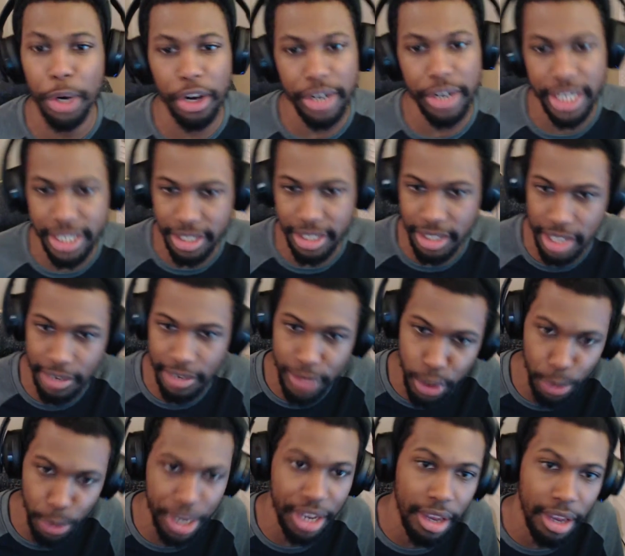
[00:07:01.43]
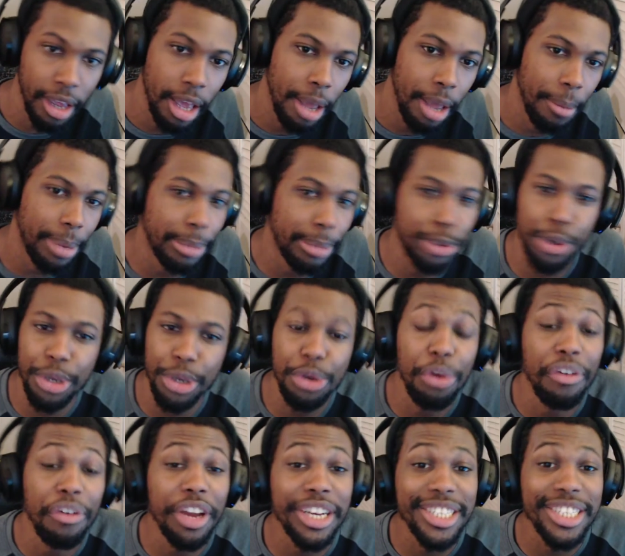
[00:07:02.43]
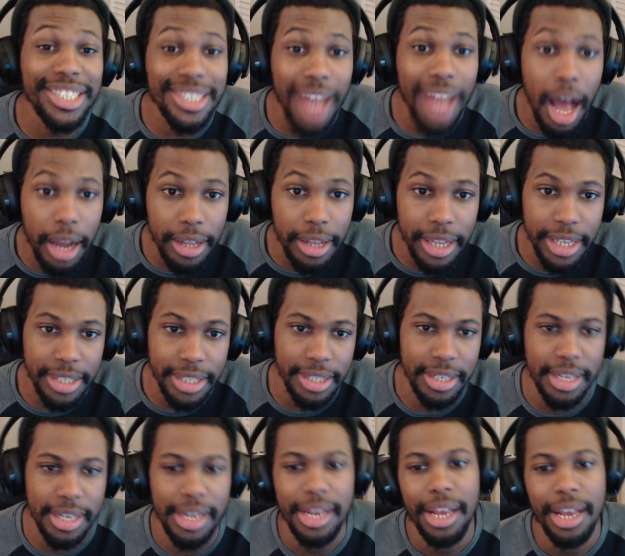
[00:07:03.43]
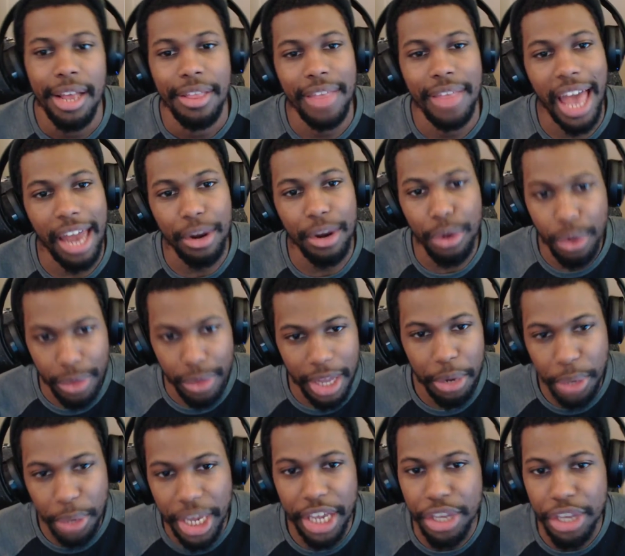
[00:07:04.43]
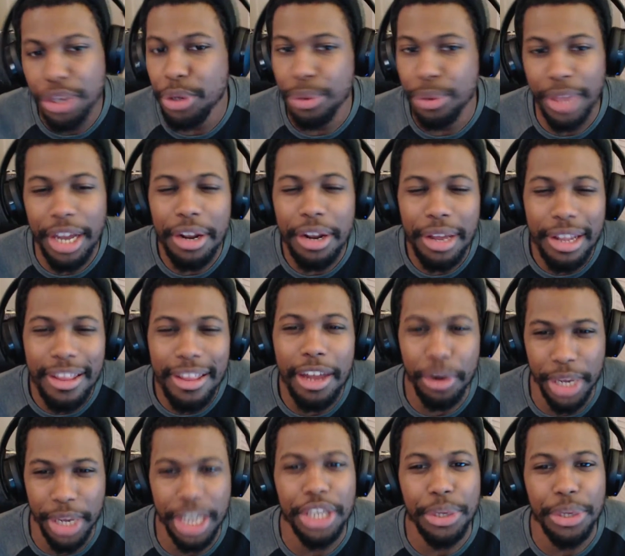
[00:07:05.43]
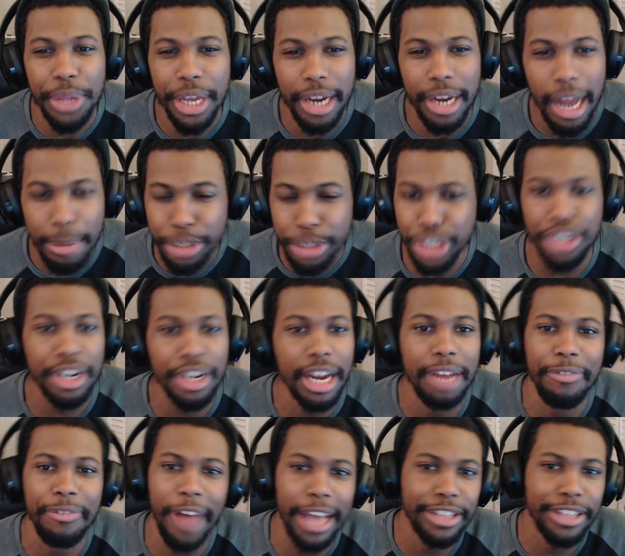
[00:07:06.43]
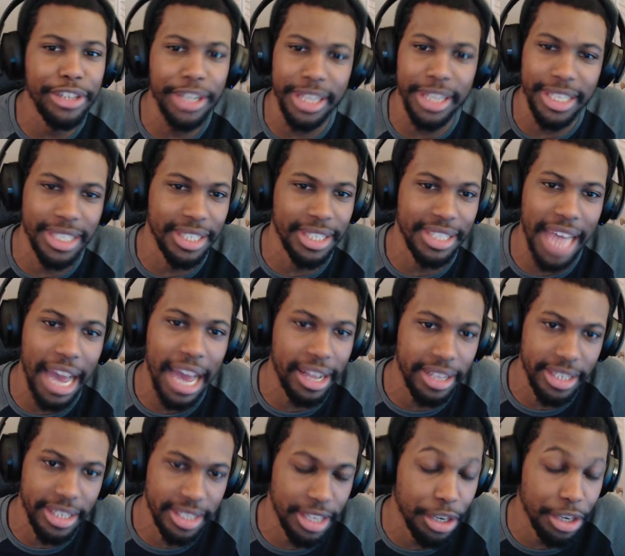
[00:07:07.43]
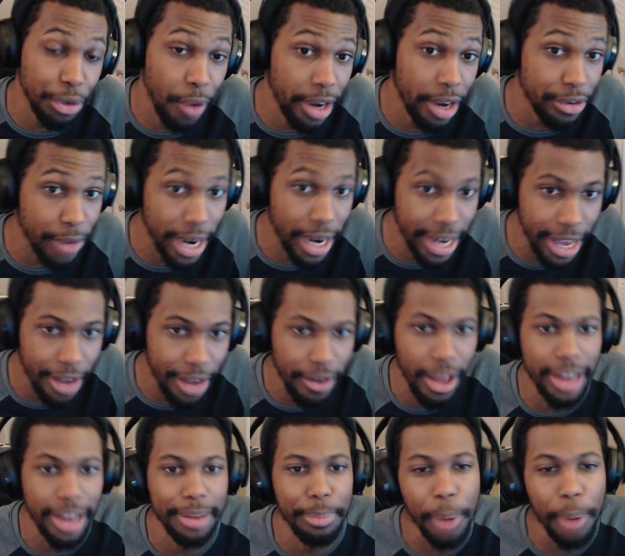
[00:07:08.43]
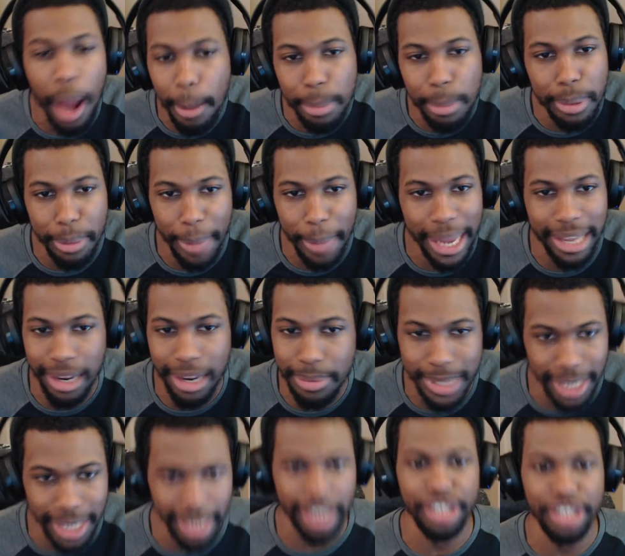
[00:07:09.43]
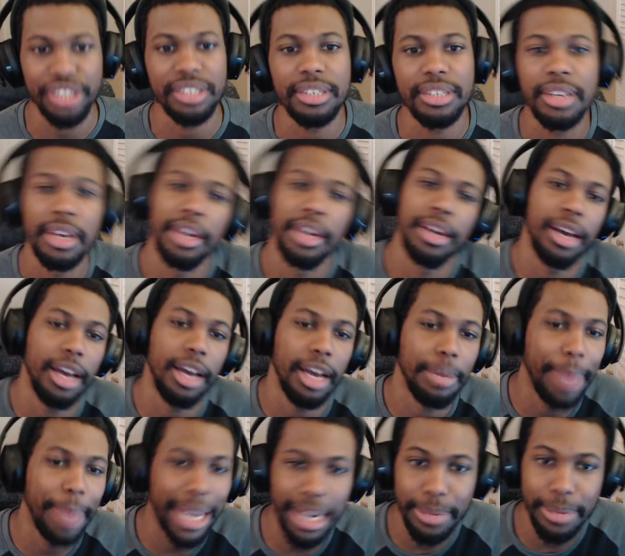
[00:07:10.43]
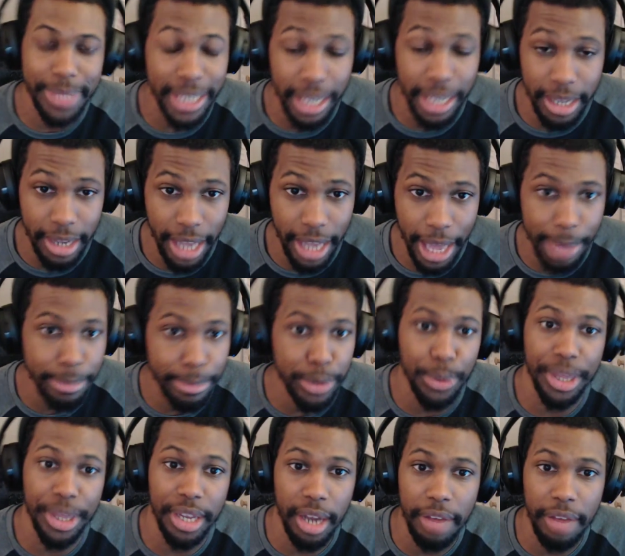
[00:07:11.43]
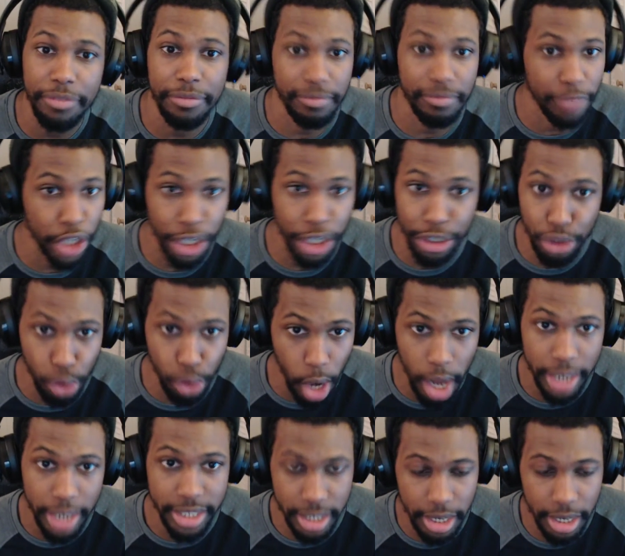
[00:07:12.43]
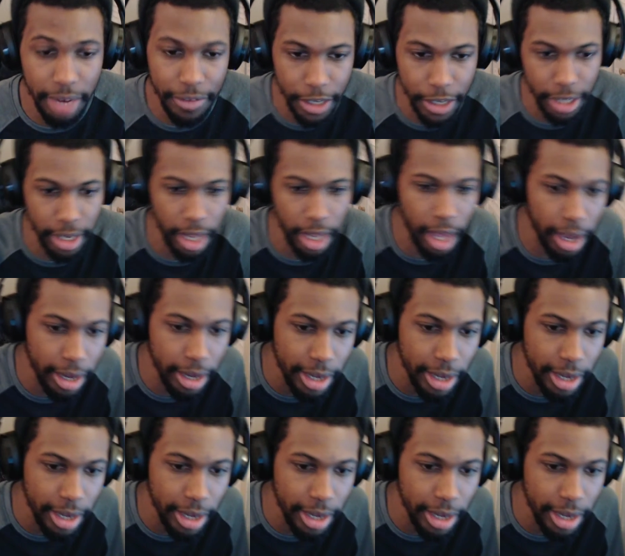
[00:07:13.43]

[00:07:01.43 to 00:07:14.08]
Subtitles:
list instead of a 20. But I'm showing you a very stock list that'll get you there. I'm sure if I took this exact list into ranked right now, I could probably make it up to Legend, make it up to King of Games with enough good draws and enough good luck.